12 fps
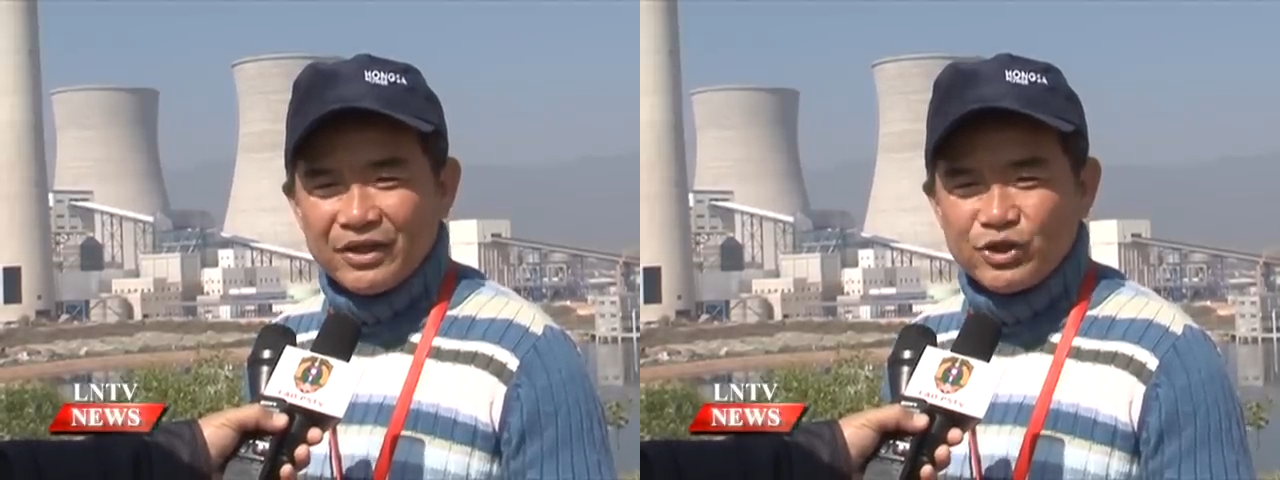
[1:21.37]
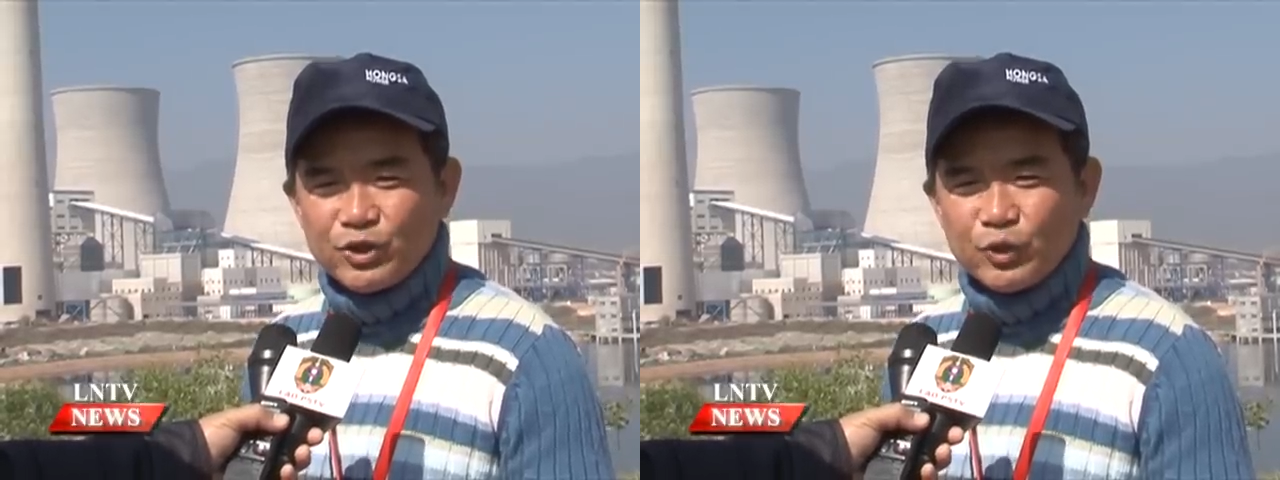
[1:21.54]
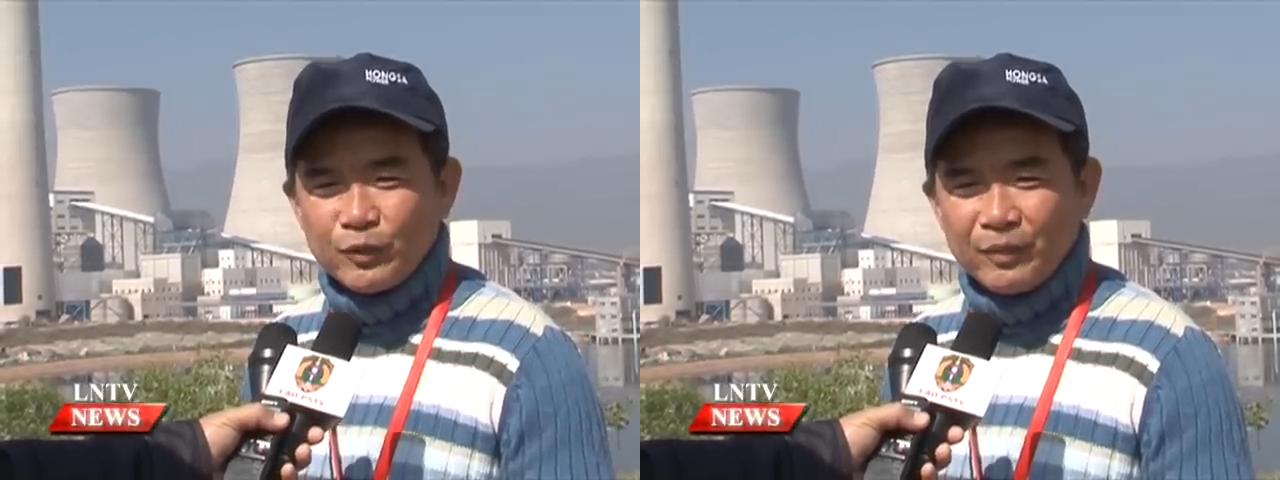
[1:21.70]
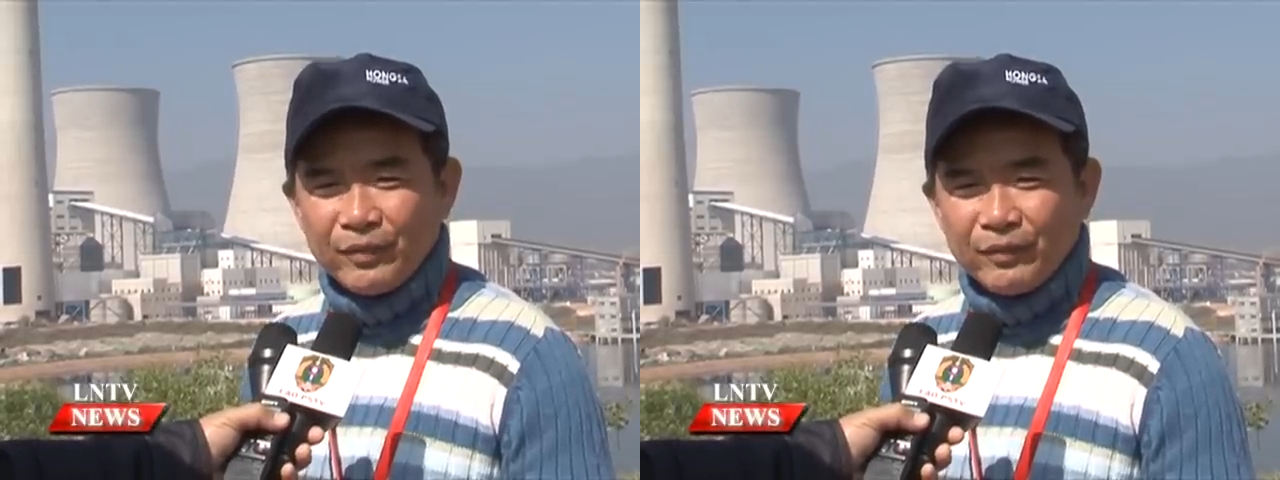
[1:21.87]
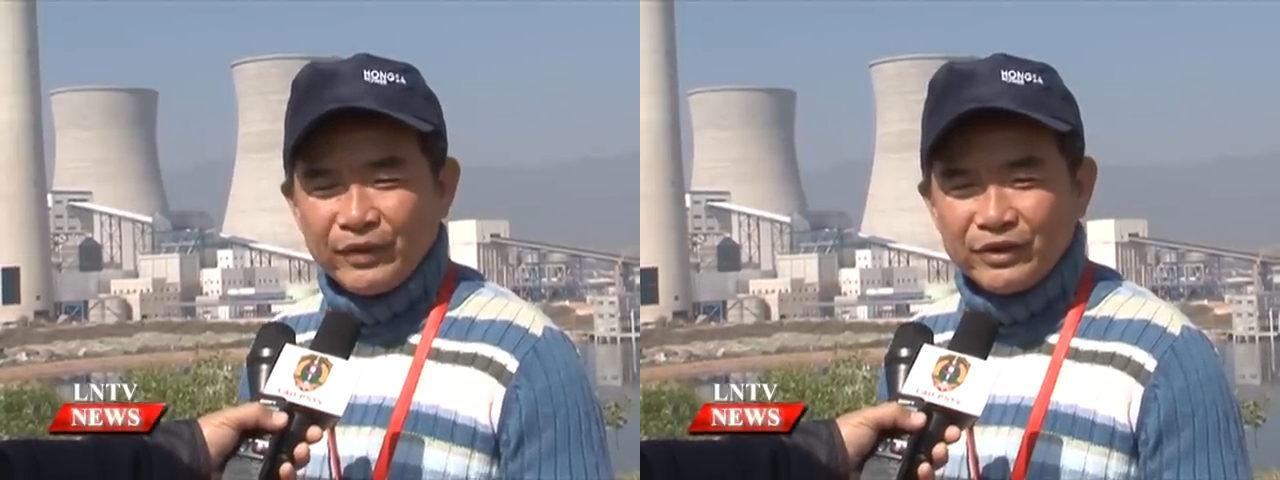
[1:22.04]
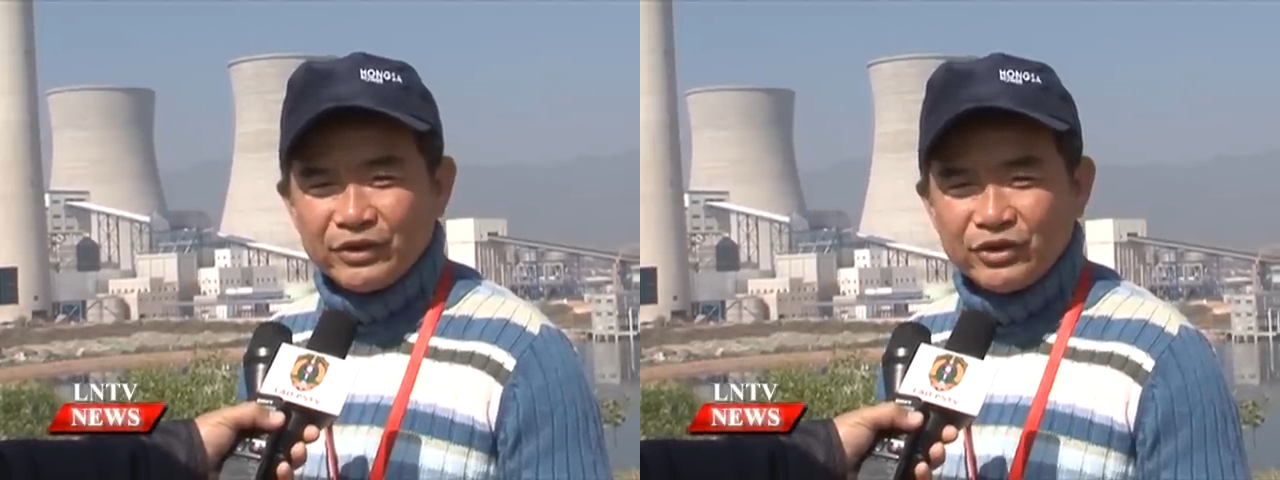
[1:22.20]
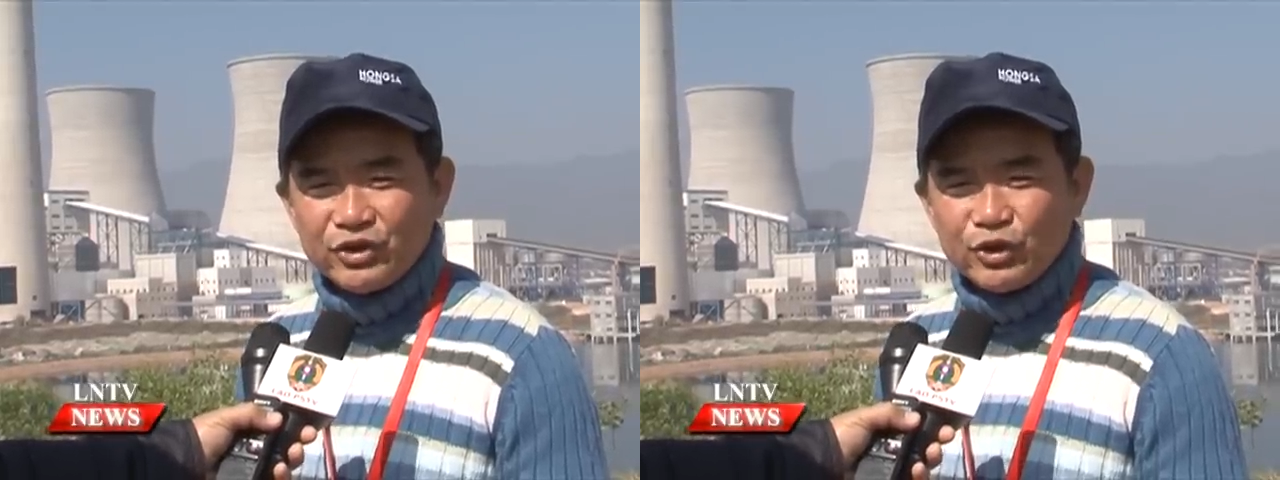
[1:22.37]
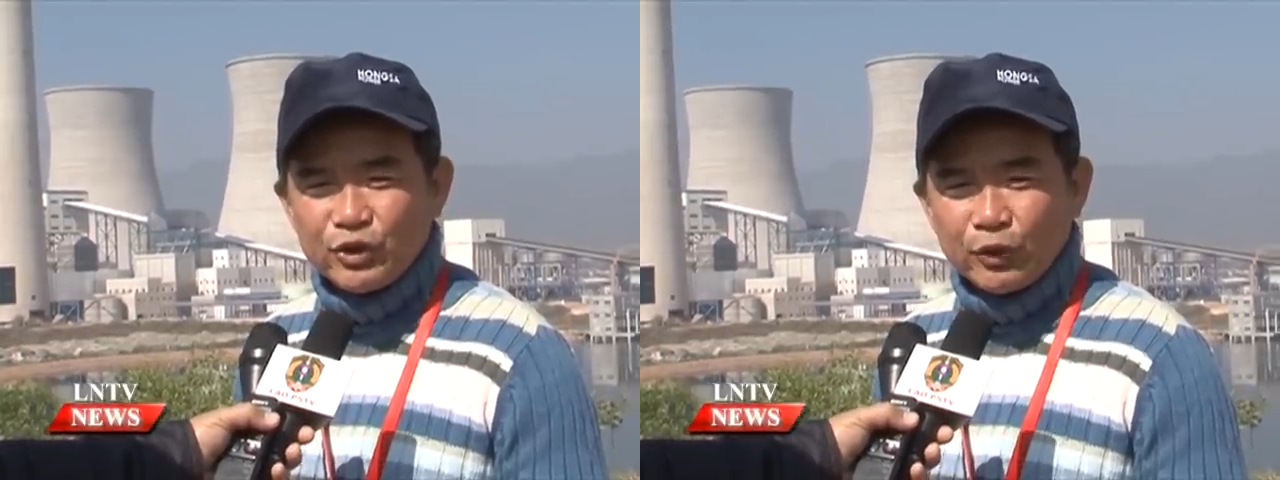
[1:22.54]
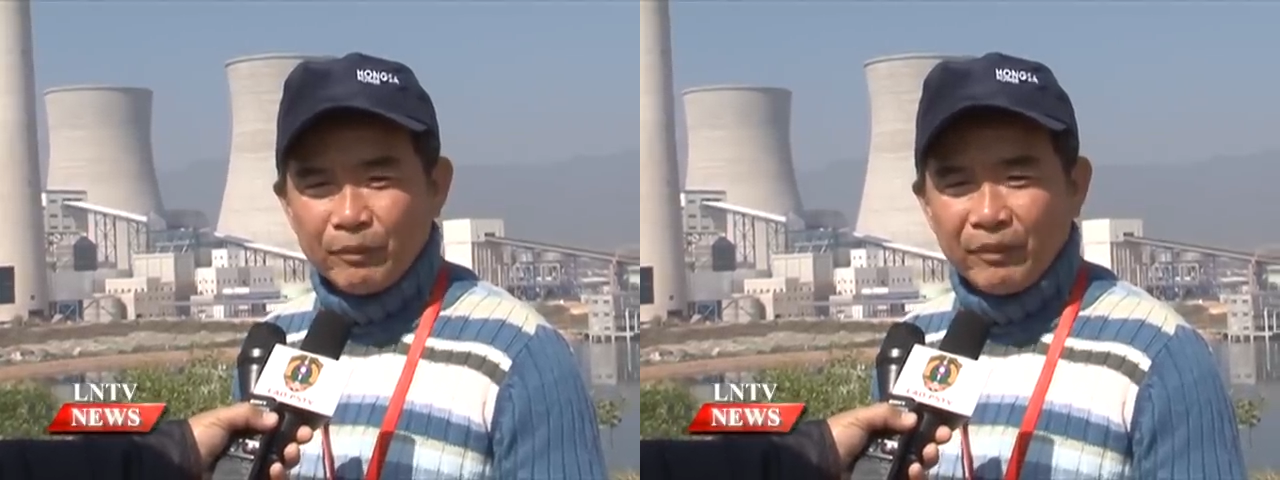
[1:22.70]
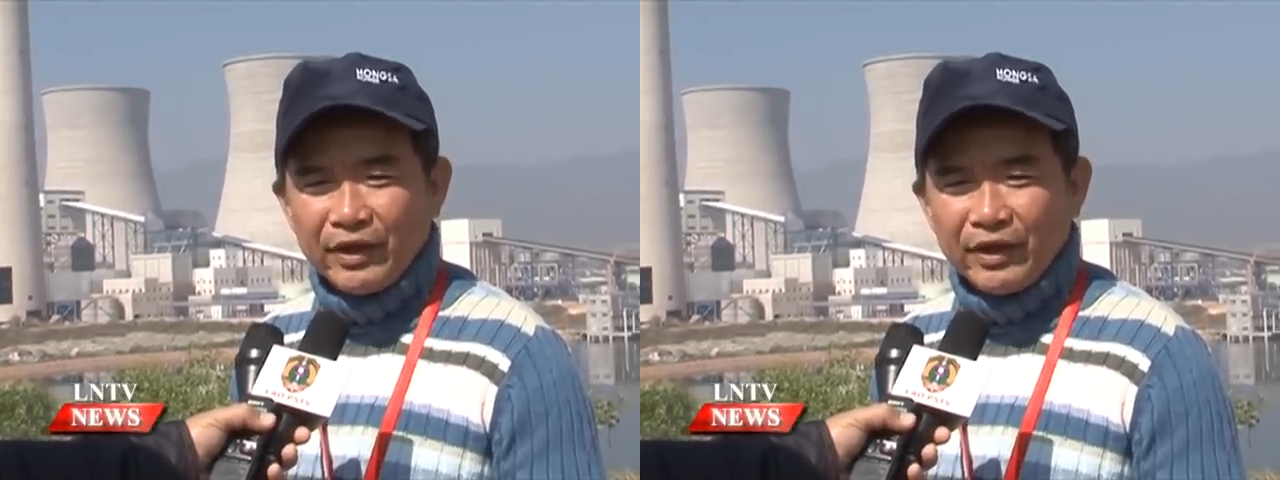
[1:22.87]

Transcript: it should it should